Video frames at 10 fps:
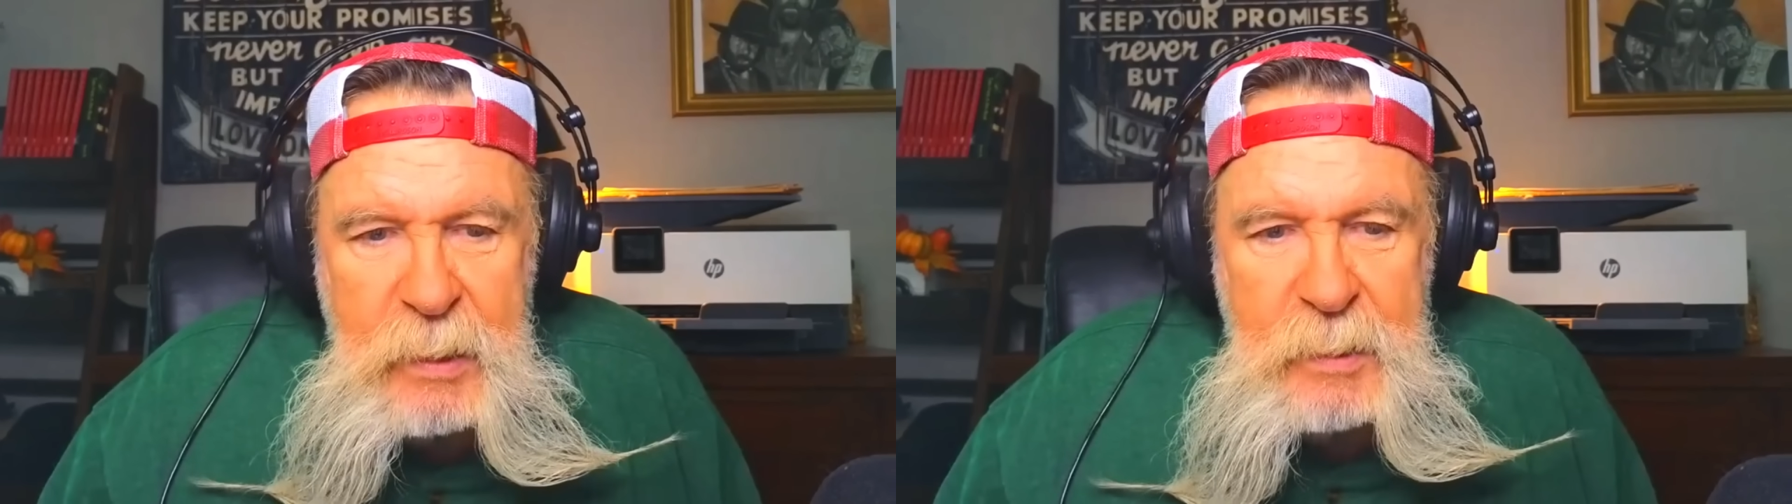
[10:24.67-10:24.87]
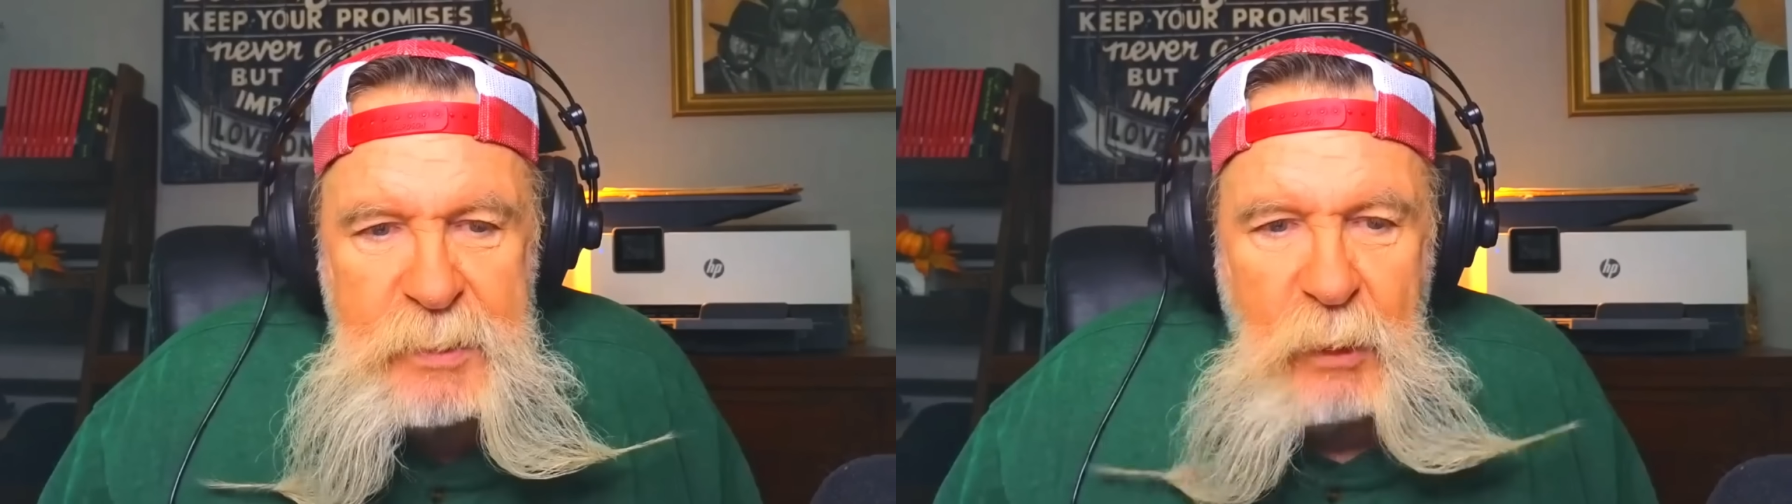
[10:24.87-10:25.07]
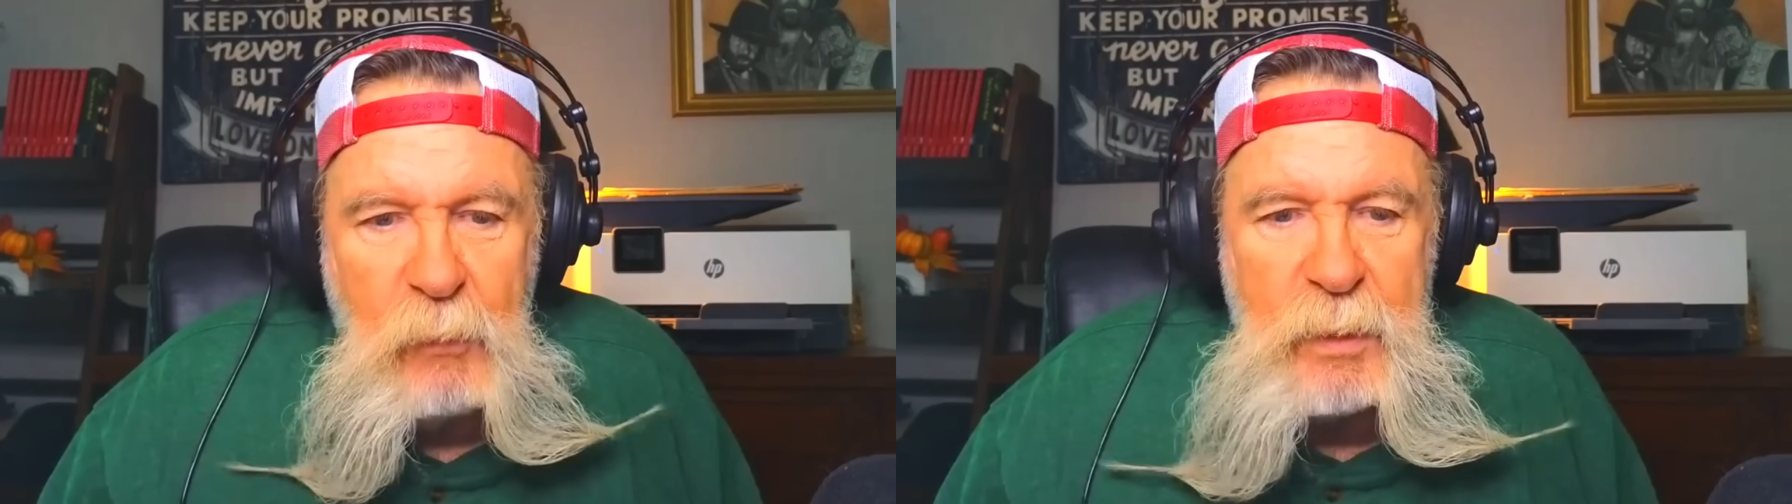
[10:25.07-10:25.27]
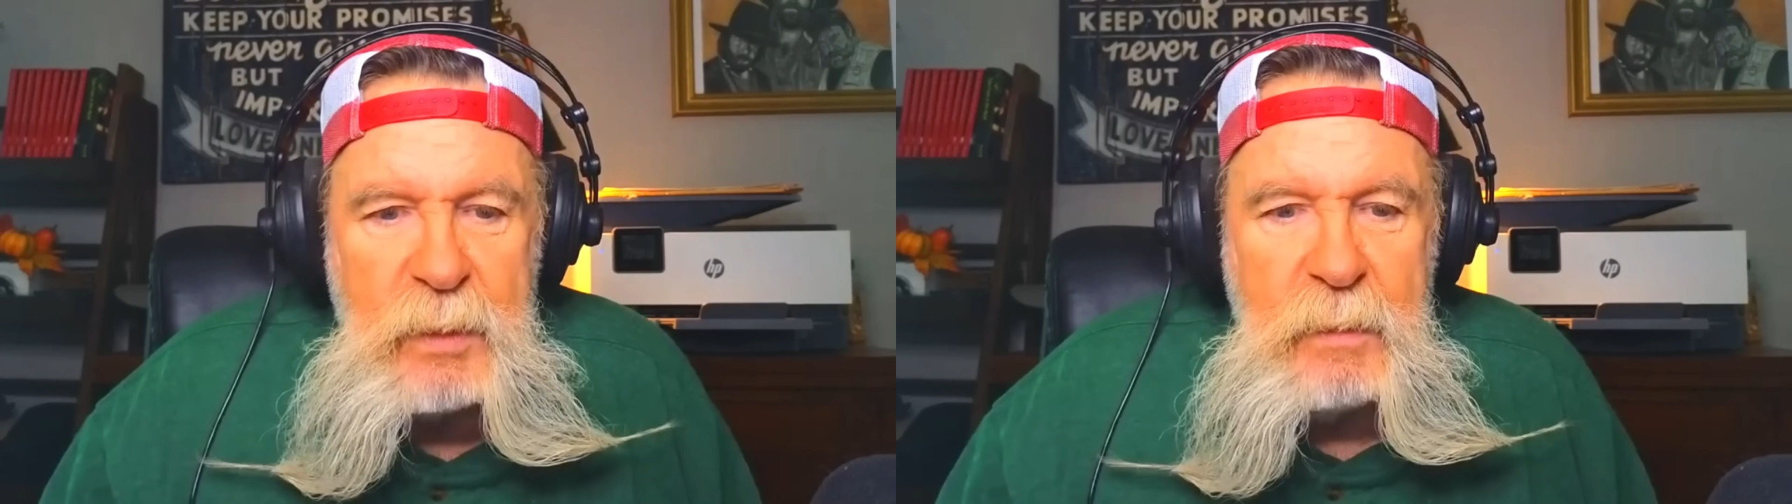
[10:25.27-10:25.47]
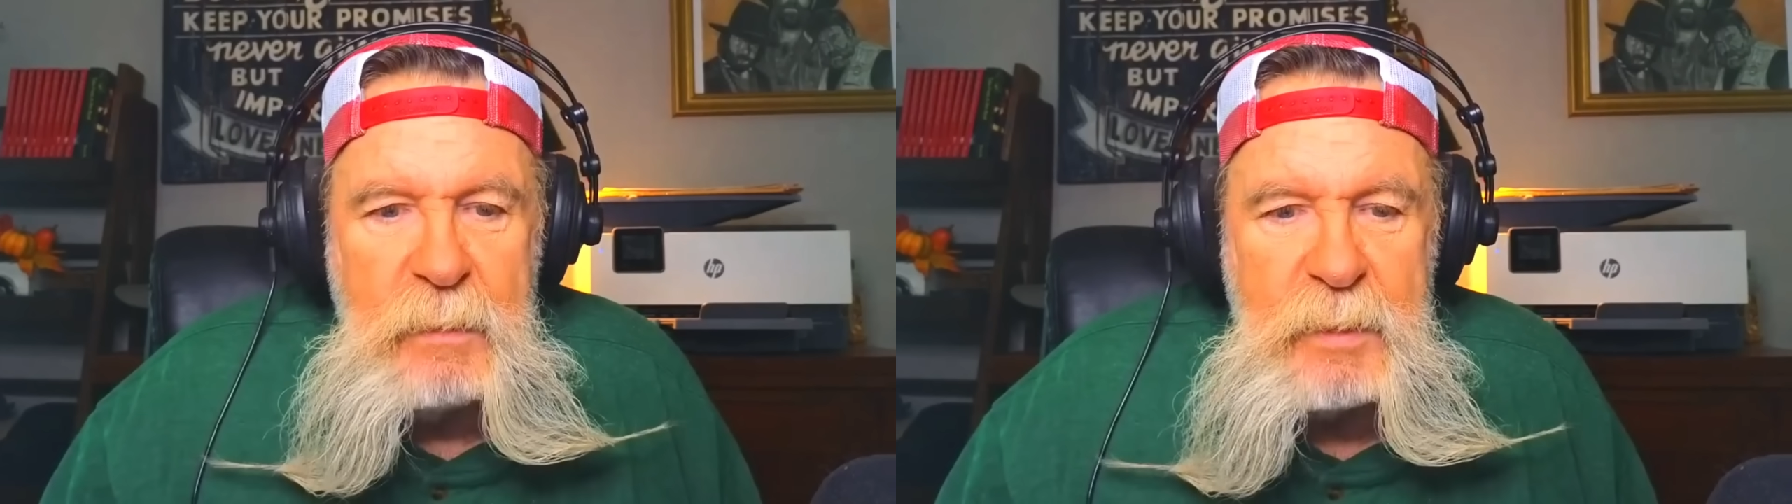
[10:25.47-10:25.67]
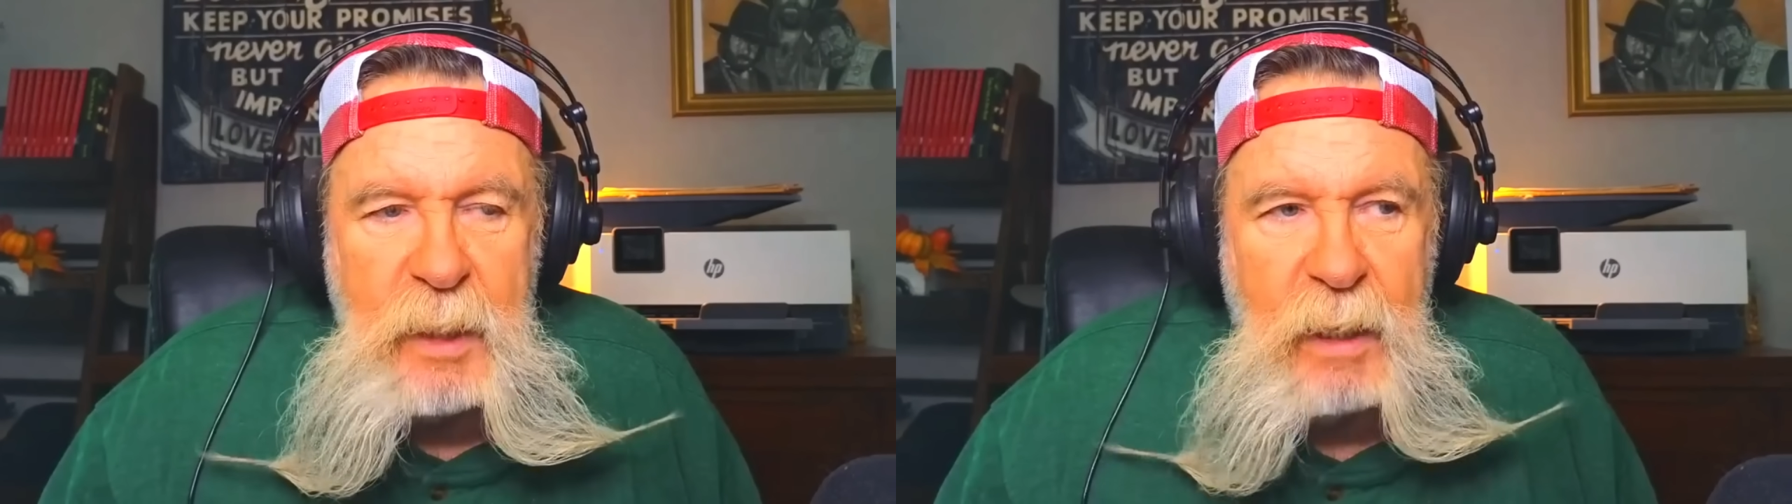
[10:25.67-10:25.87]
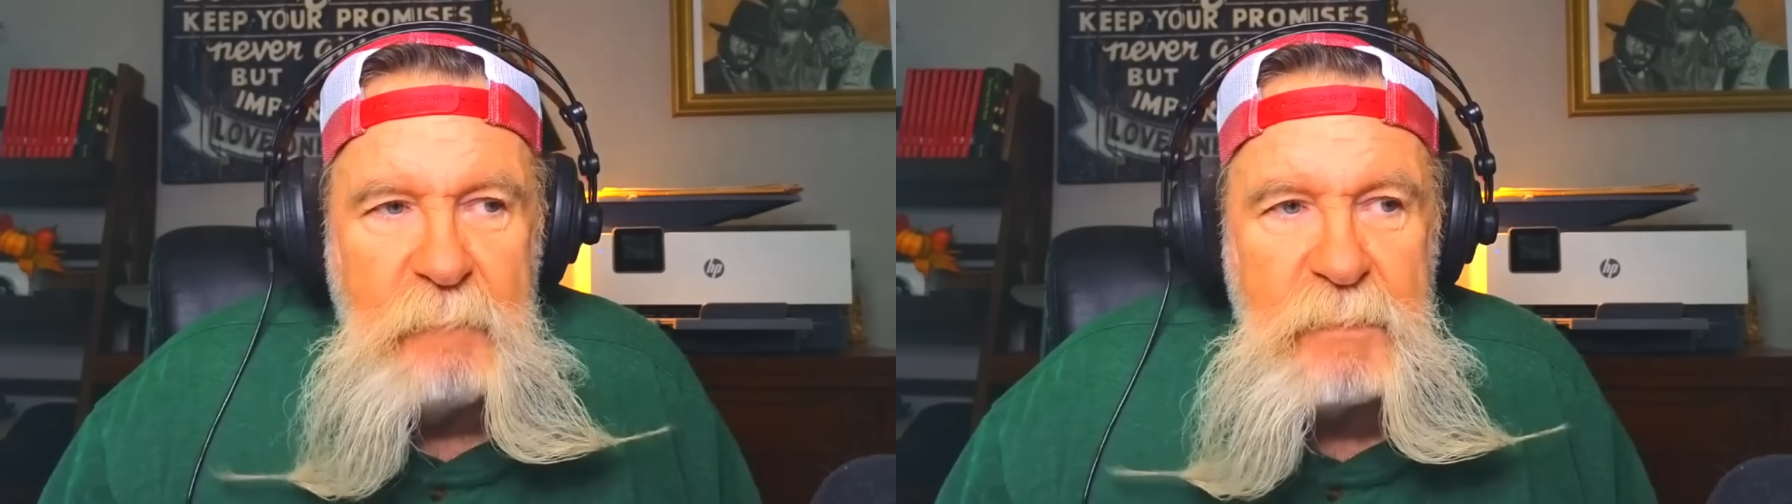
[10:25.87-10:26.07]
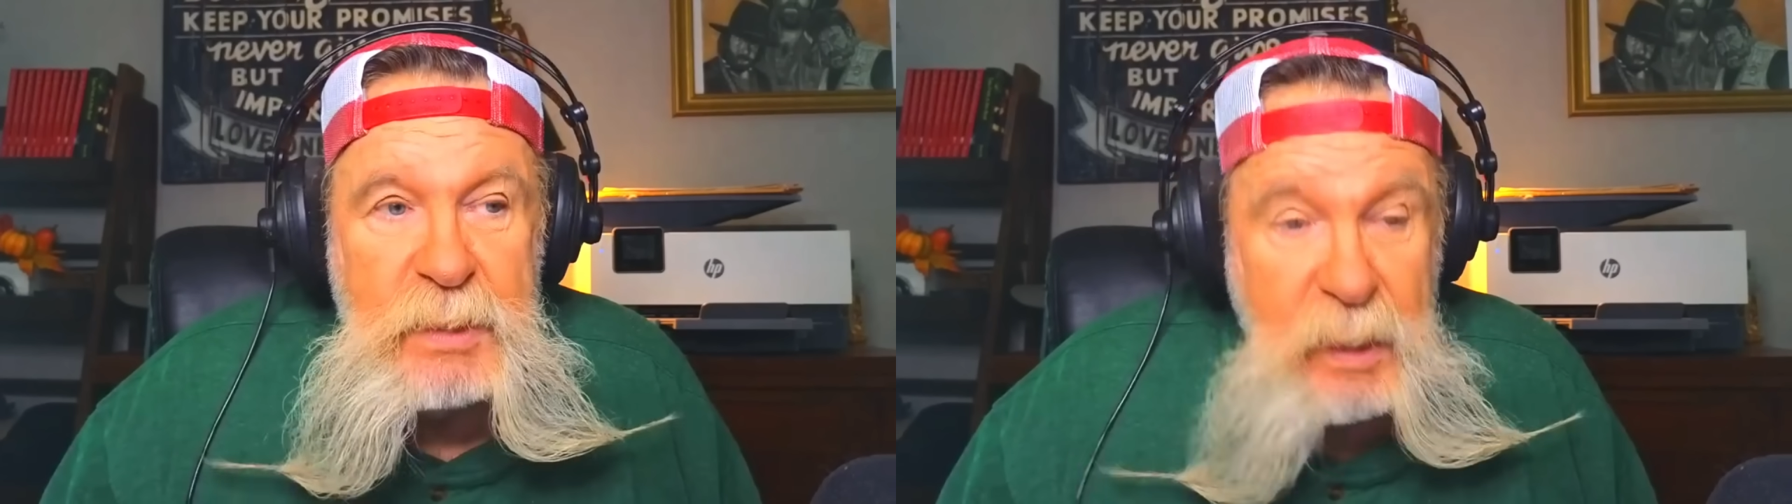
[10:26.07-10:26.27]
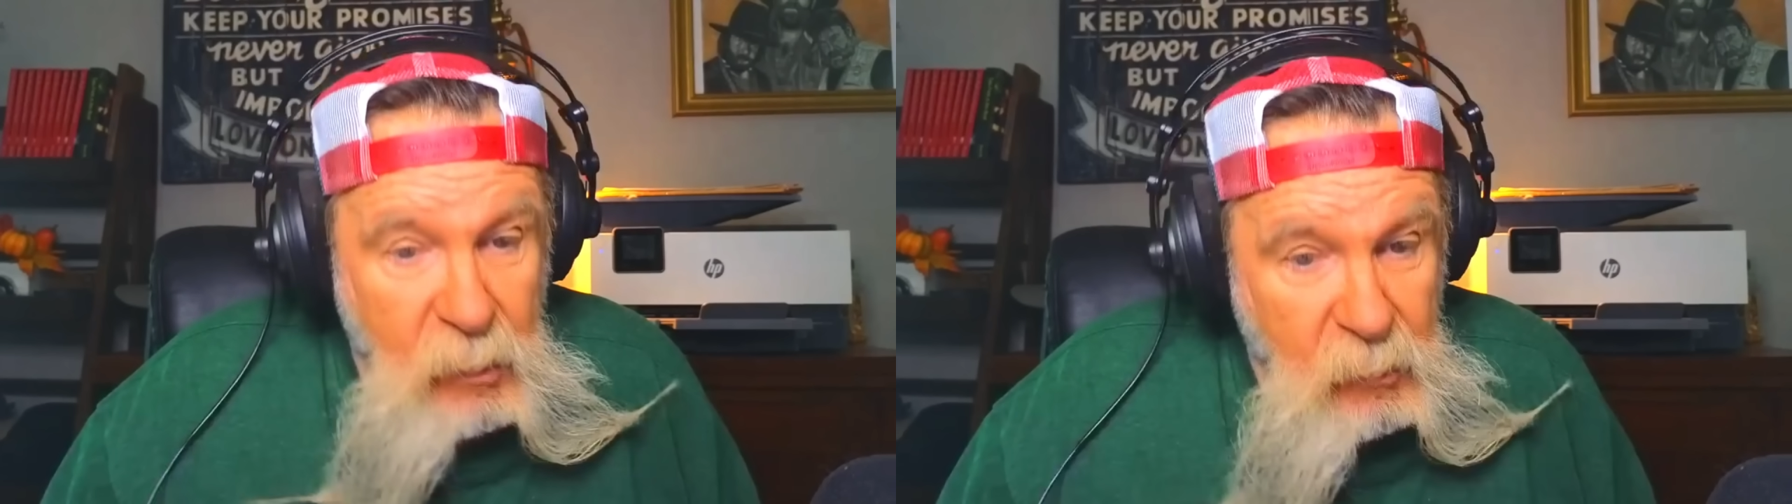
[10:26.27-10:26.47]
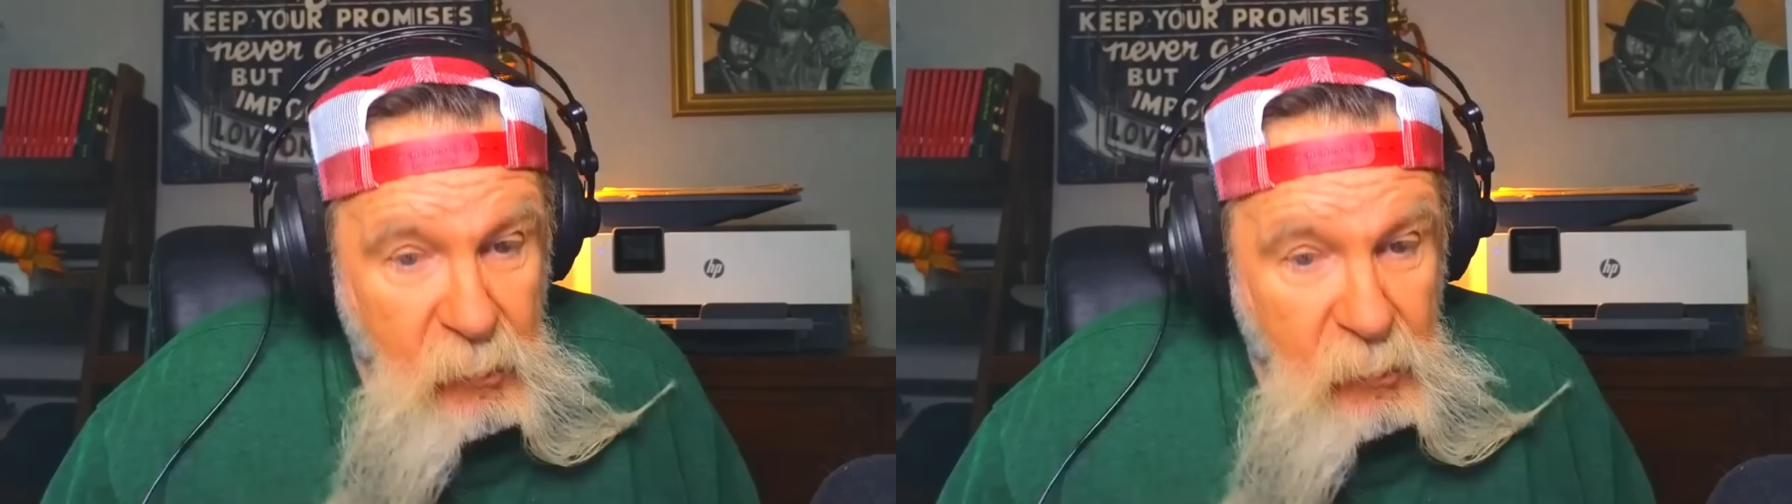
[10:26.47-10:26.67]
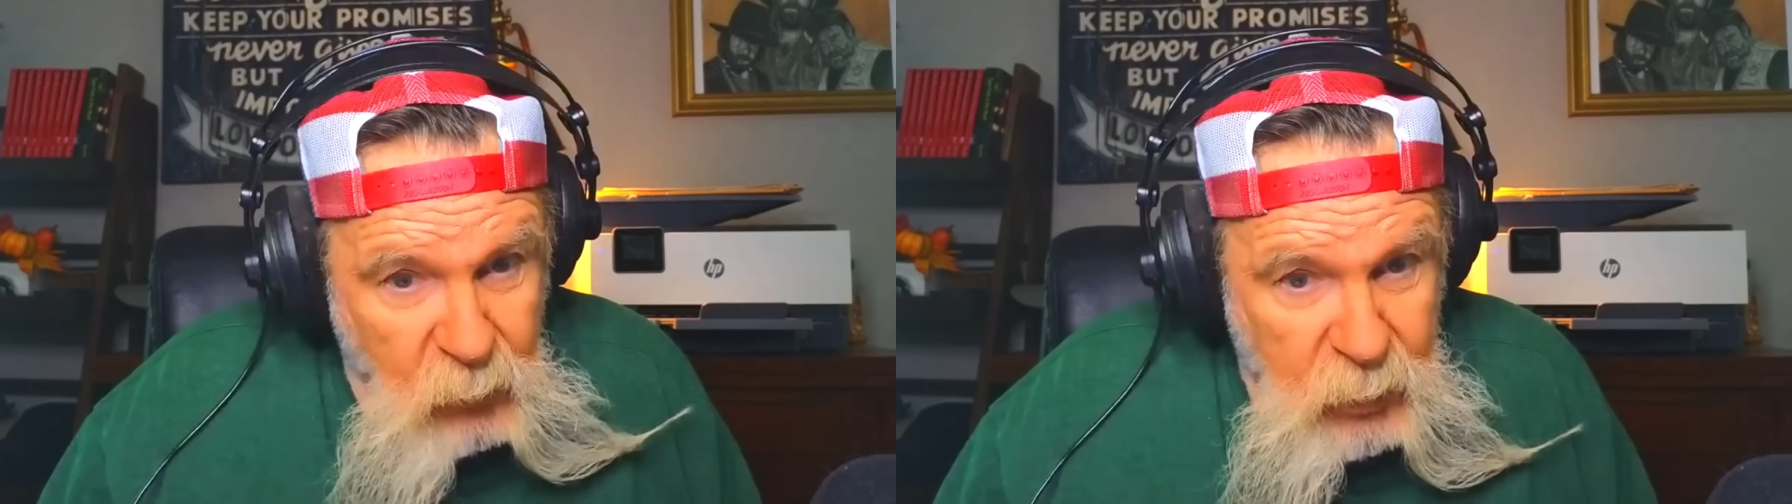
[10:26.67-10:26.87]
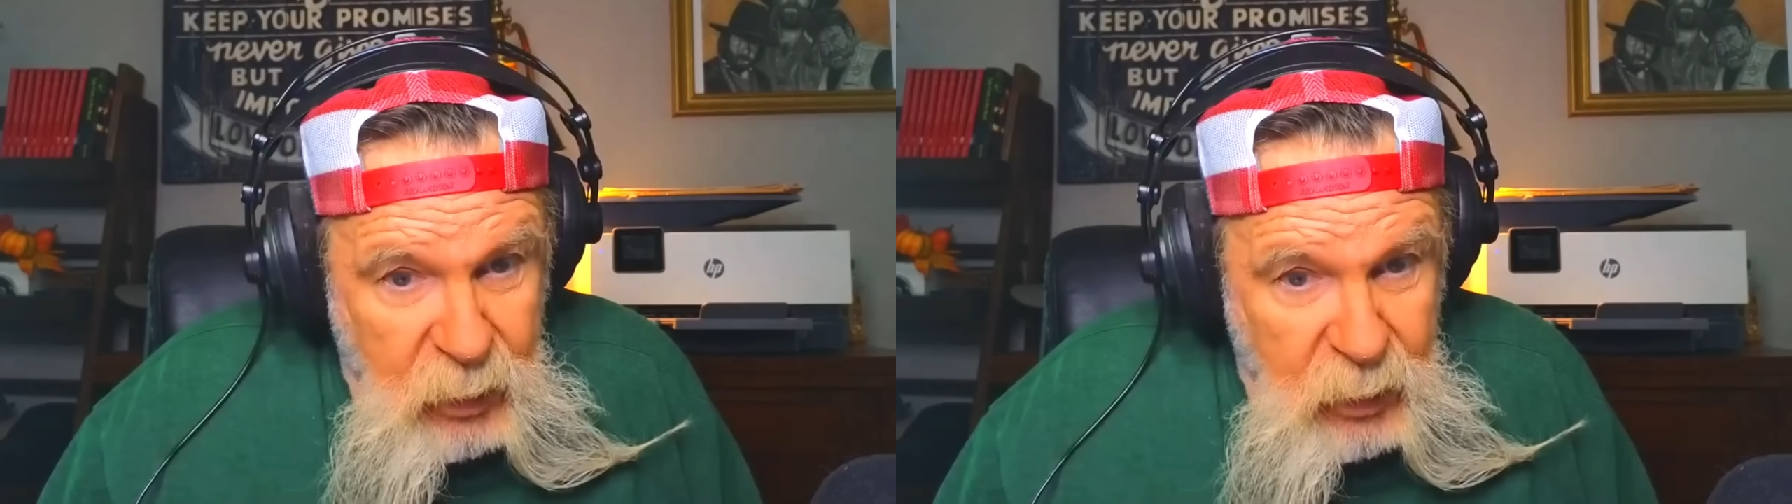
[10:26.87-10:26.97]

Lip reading: So come Sarasota,